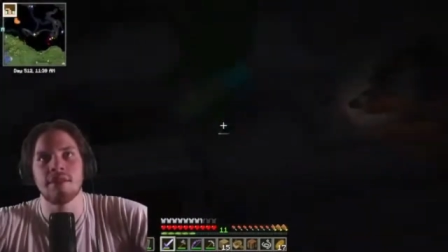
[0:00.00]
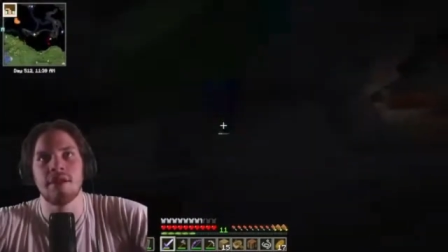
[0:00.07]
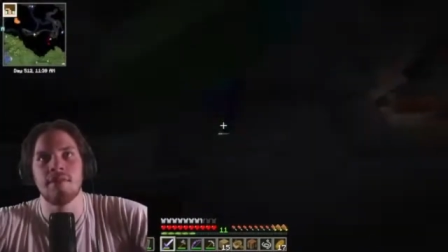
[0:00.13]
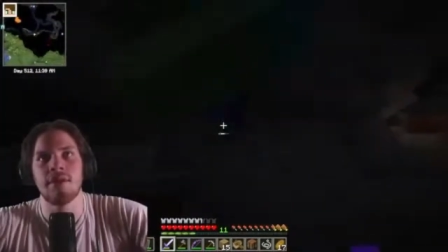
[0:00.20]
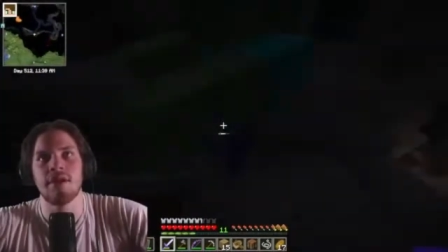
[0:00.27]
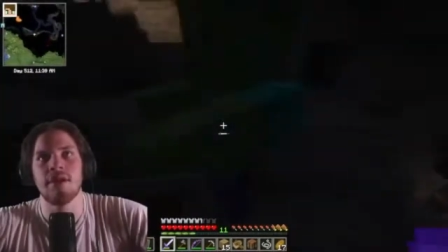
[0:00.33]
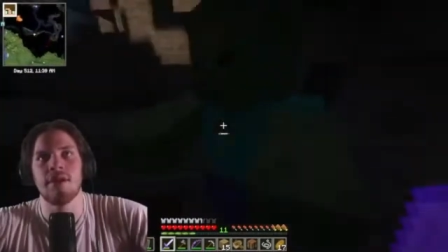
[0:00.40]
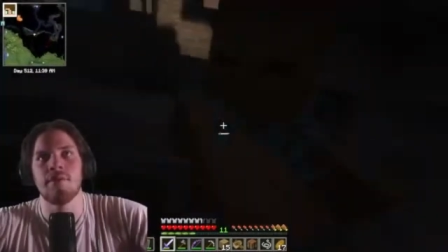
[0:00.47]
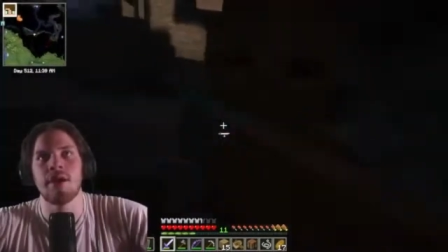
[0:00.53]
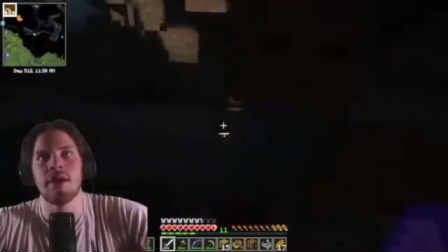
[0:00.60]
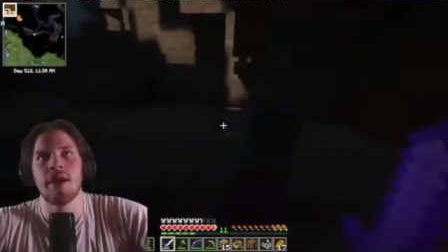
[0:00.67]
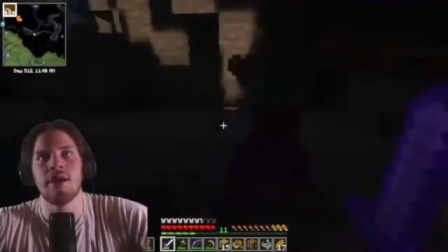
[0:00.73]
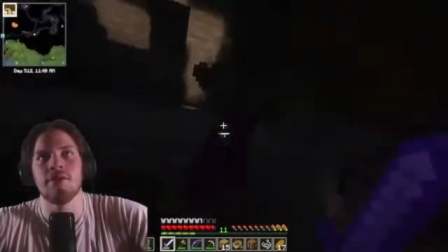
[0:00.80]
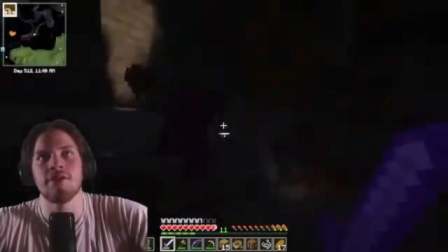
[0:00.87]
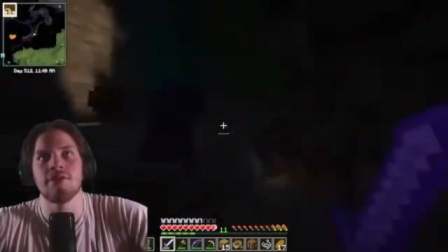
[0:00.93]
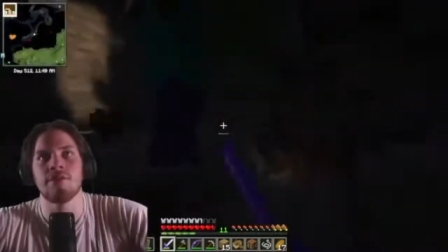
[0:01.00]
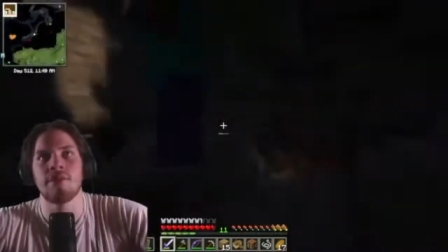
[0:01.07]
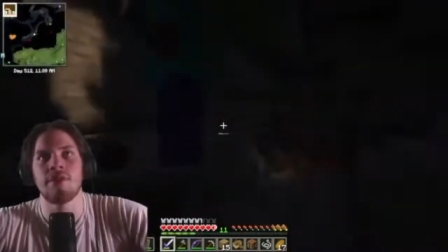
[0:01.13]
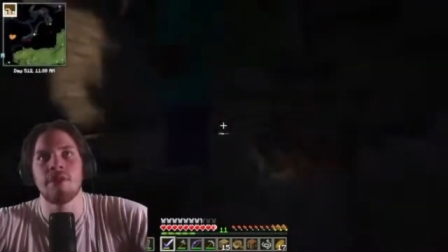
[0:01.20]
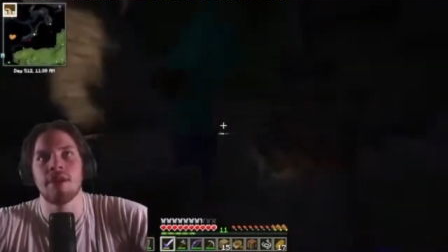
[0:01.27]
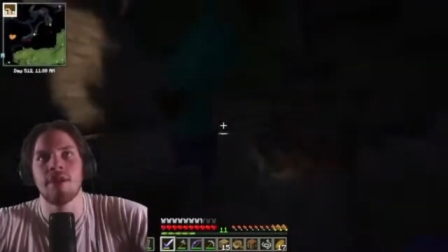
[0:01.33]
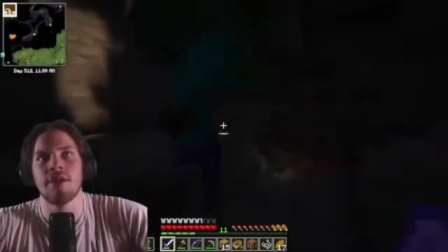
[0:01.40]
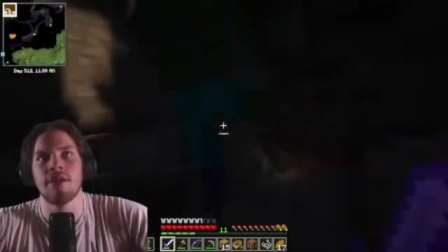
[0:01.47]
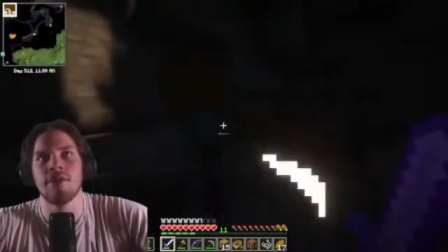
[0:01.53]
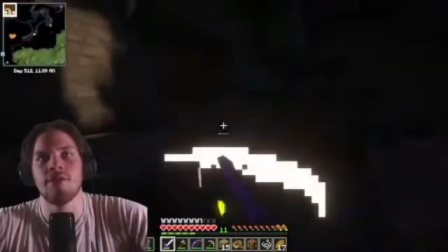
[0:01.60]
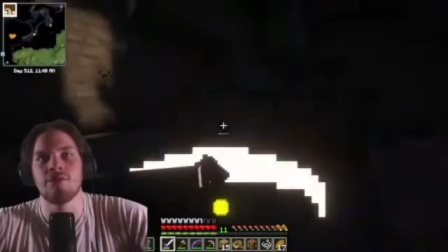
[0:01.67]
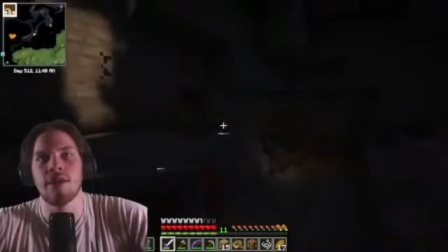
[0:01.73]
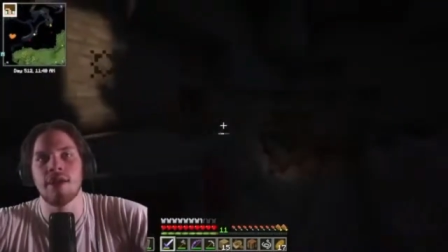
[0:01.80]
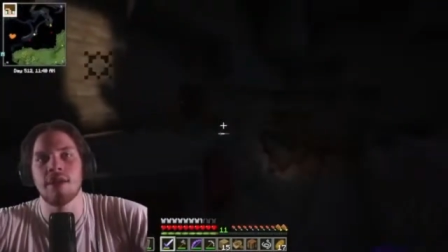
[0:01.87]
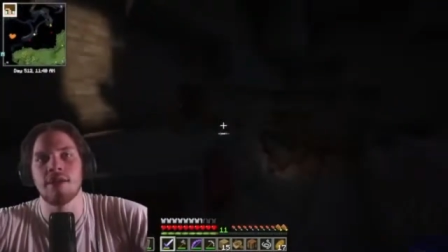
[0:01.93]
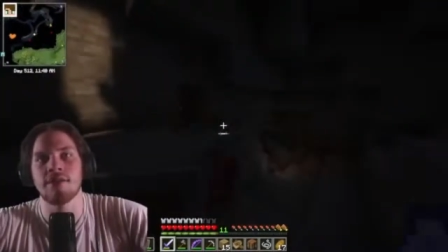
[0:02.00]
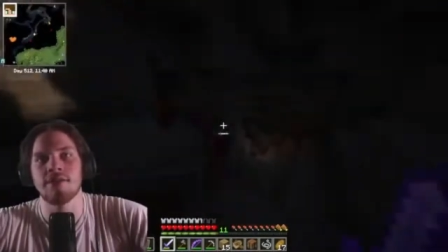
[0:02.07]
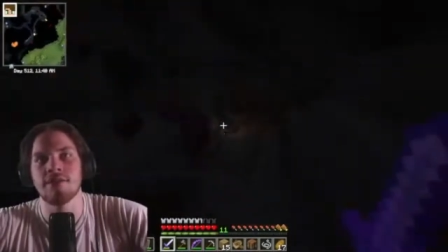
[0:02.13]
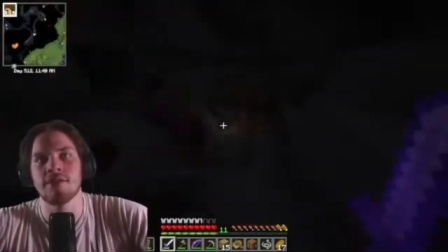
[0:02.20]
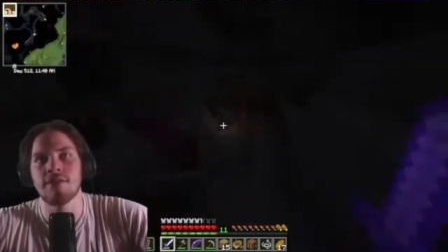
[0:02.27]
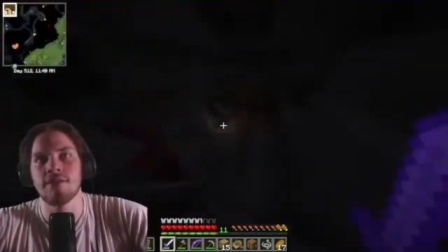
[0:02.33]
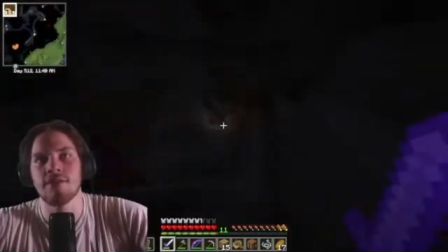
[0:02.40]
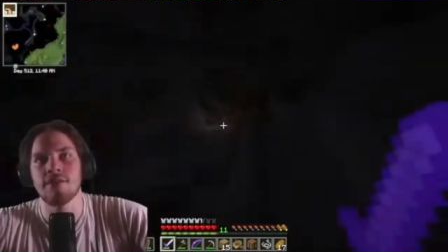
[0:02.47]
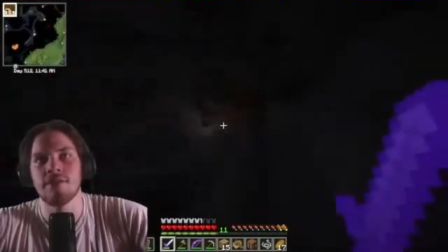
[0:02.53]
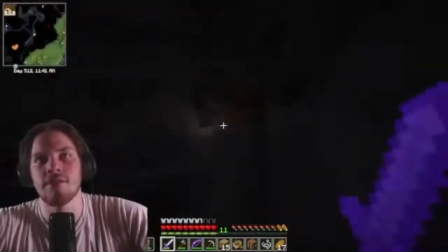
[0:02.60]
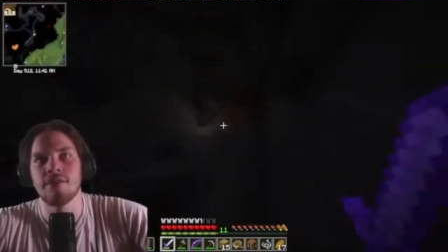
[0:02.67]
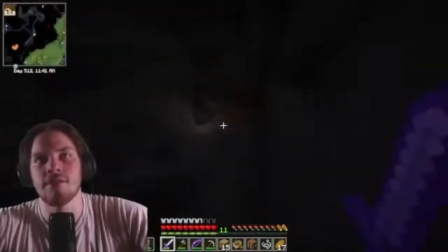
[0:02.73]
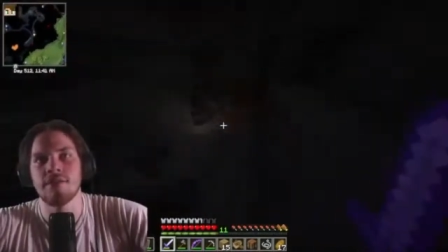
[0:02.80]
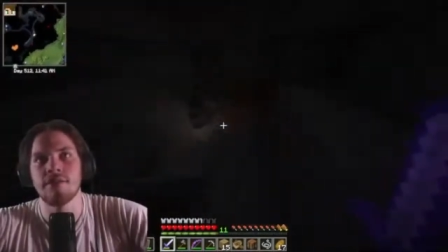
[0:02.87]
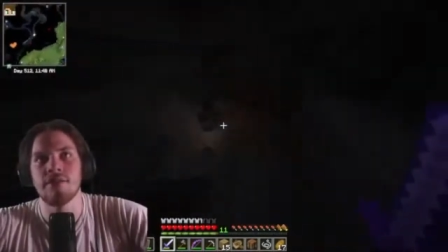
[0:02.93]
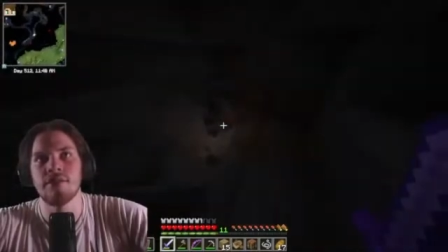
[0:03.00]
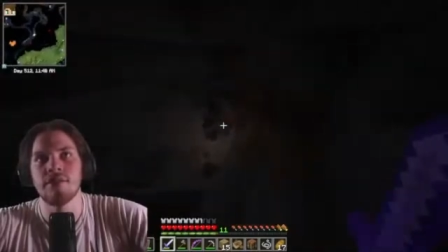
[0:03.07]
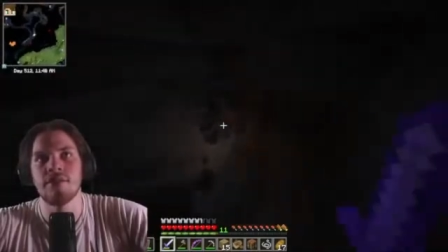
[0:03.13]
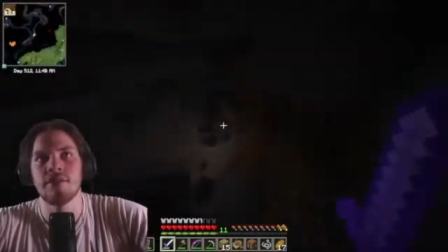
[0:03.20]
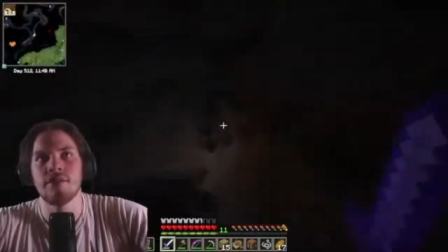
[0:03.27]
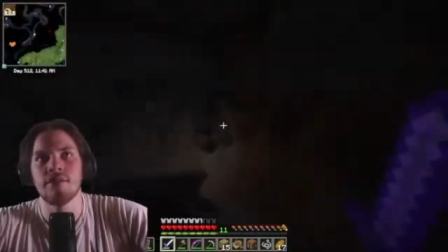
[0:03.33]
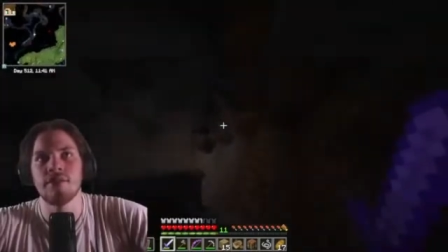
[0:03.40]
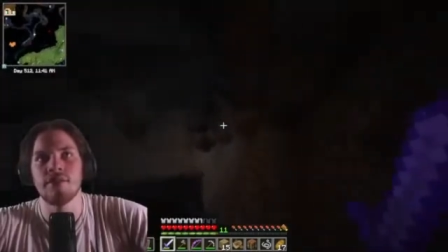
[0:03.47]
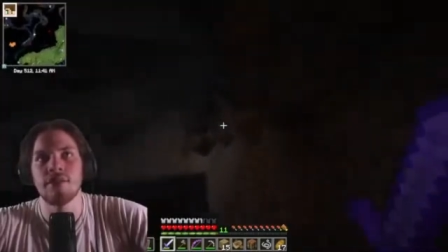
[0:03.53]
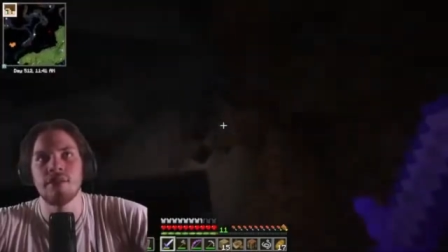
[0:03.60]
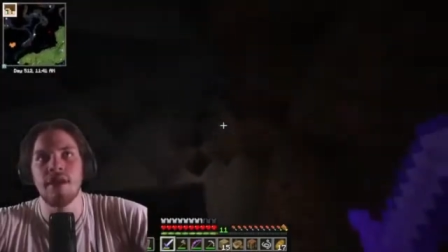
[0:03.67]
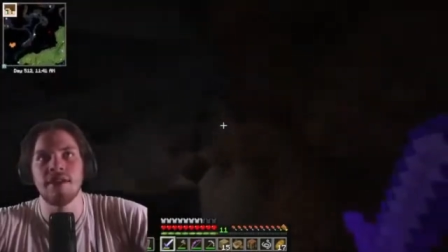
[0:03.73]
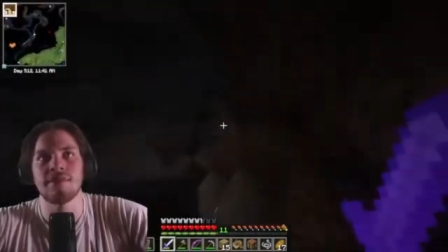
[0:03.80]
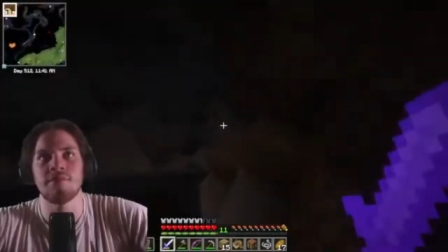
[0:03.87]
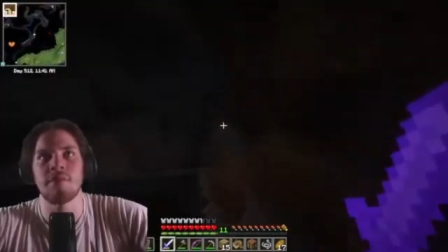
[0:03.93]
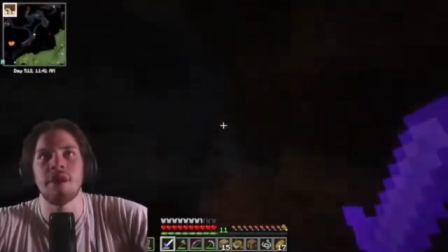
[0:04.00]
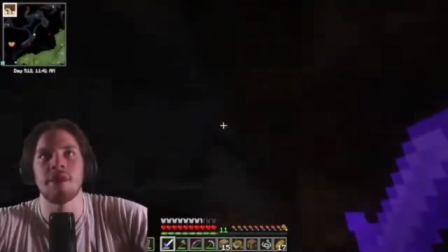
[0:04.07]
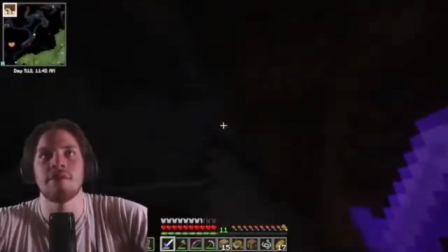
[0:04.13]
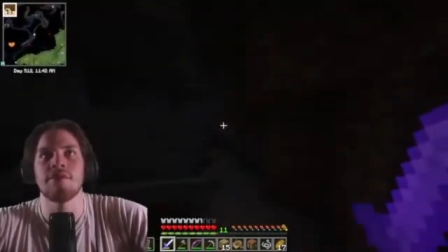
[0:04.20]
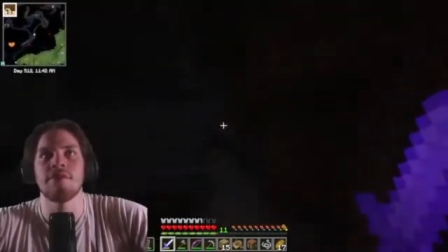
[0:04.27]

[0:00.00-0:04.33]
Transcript: I'm not I'm not Harrison, bro. I can't kill dragons. Are they, are they, are they that bad? Yes, bro.